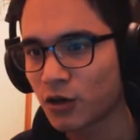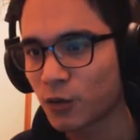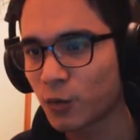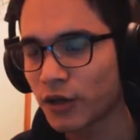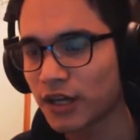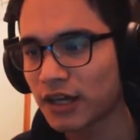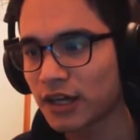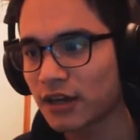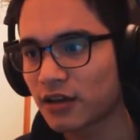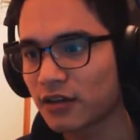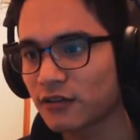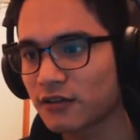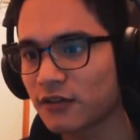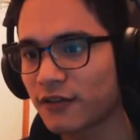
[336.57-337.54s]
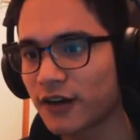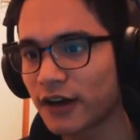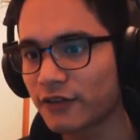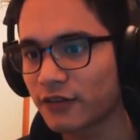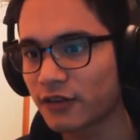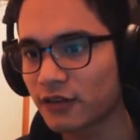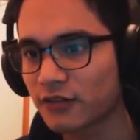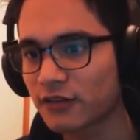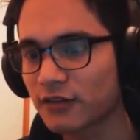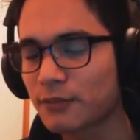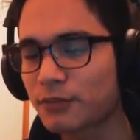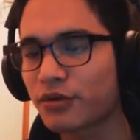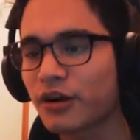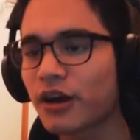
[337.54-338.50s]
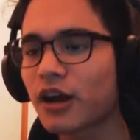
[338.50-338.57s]
We, the survivors,
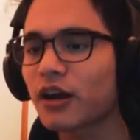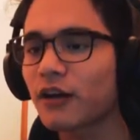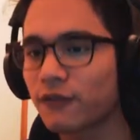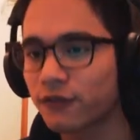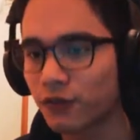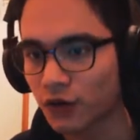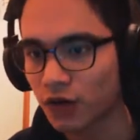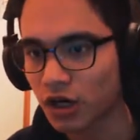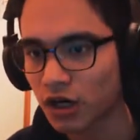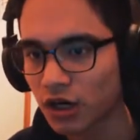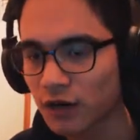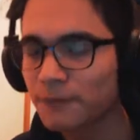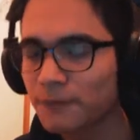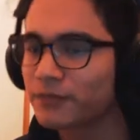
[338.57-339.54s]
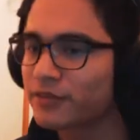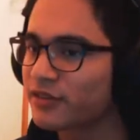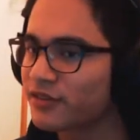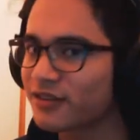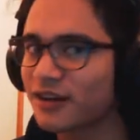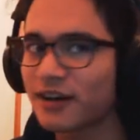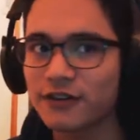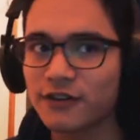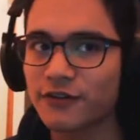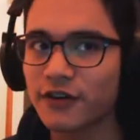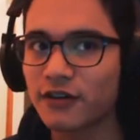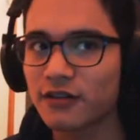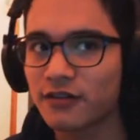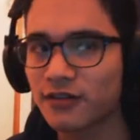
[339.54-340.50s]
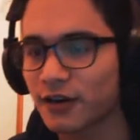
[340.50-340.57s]
praying for... There's a lot of
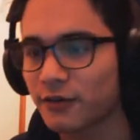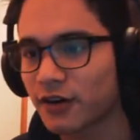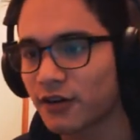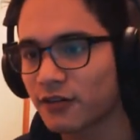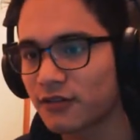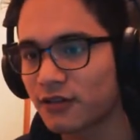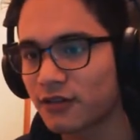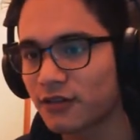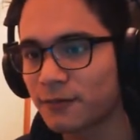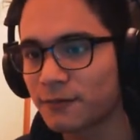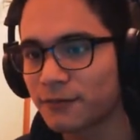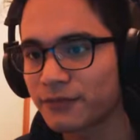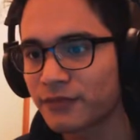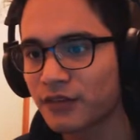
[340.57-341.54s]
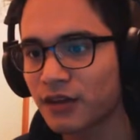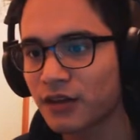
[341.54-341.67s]
interference in that radio signal.